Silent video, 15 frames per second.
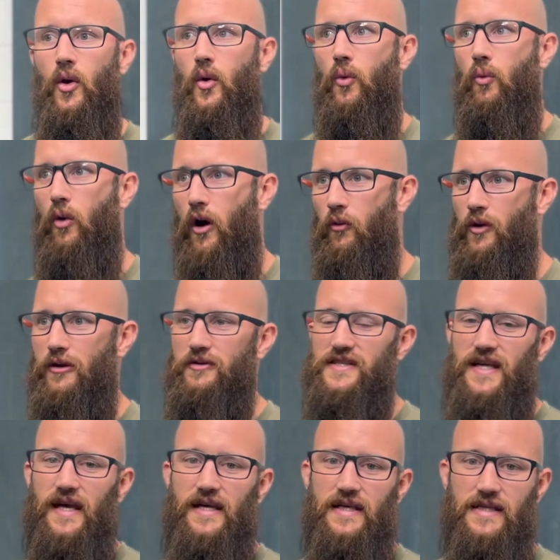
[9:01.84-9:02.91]
What I will
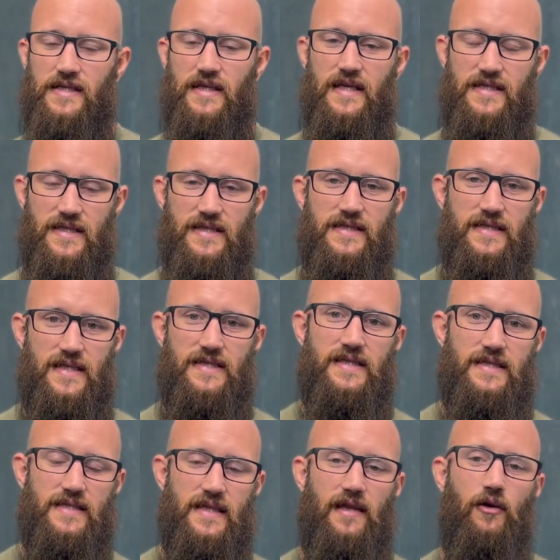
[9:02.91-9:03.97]
say is it's
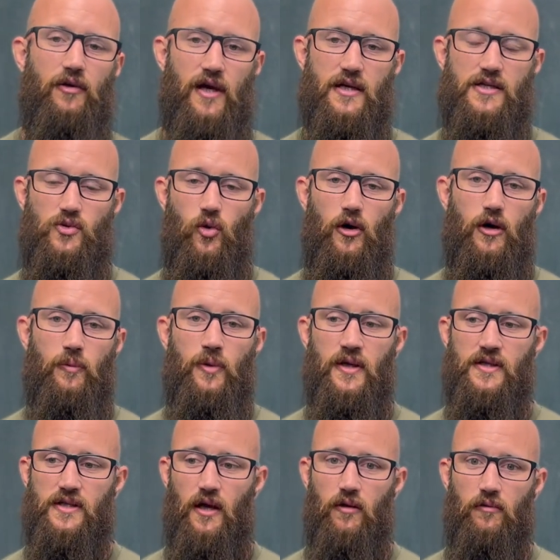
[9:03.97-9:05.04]
consistency that will get you squat up.
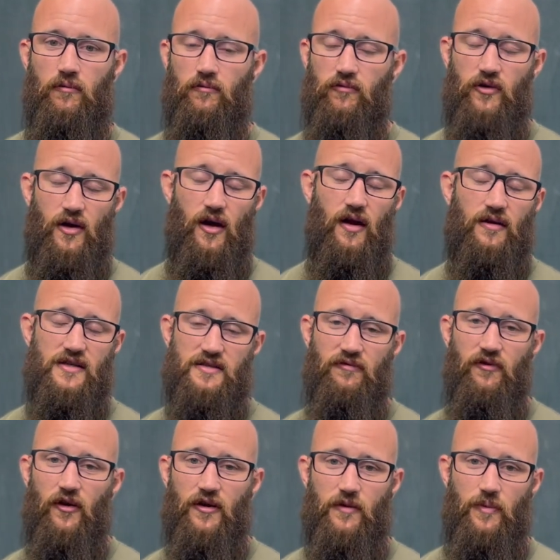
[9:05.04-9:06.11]
So regardless of
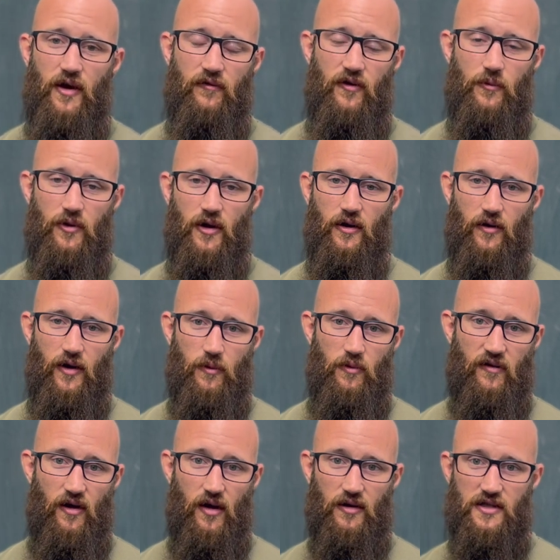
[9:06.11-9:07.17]
finding the perfect program,
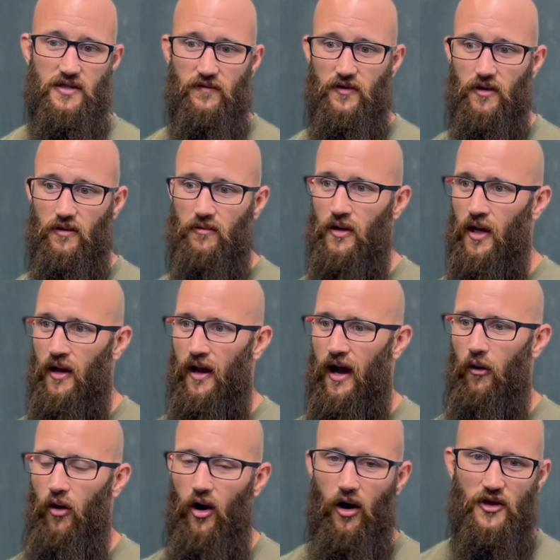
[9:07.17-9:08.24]
regardless of how
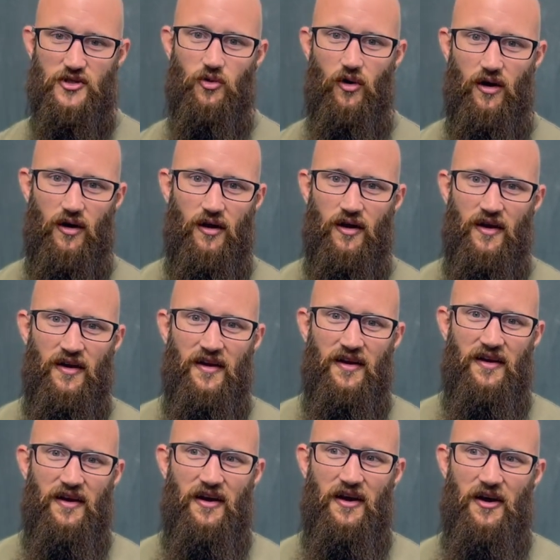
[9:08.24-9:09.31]
hard you are
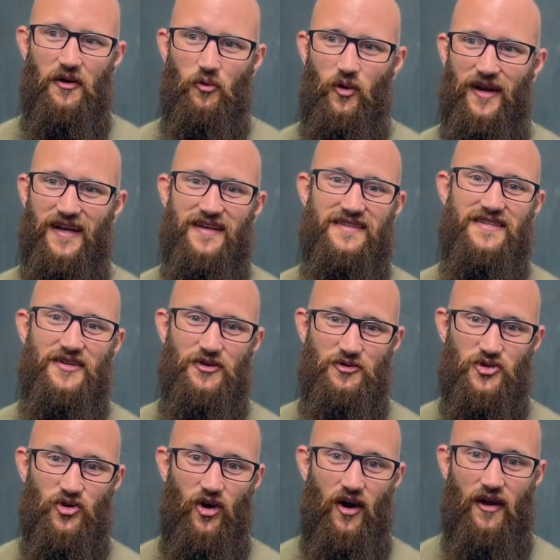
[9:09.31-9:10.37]
willing to
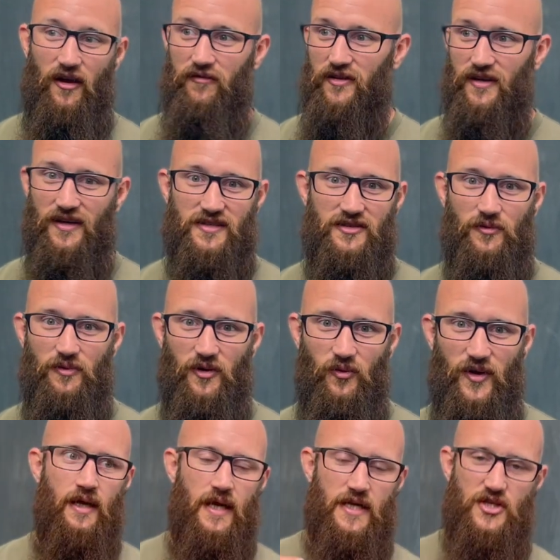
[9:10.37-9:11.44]
try over the next couple of
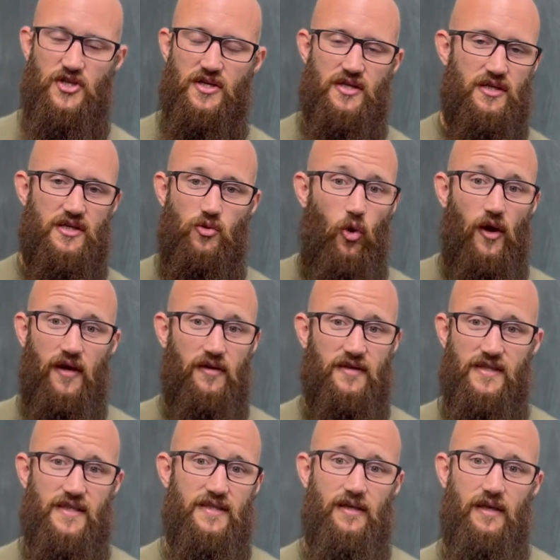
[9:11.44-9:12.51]
weeks, it's just squatting
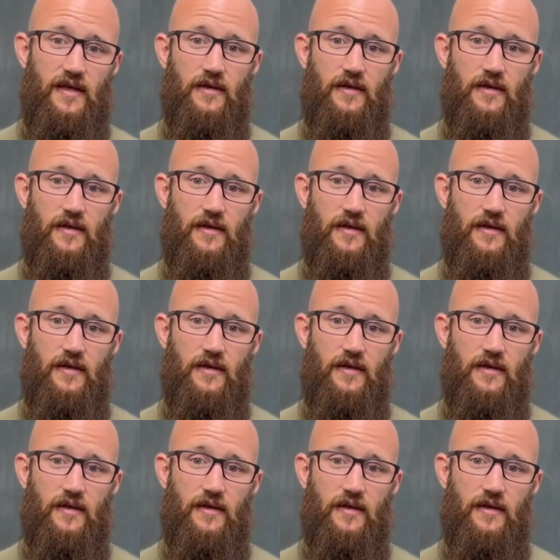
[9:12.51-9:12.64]
consistently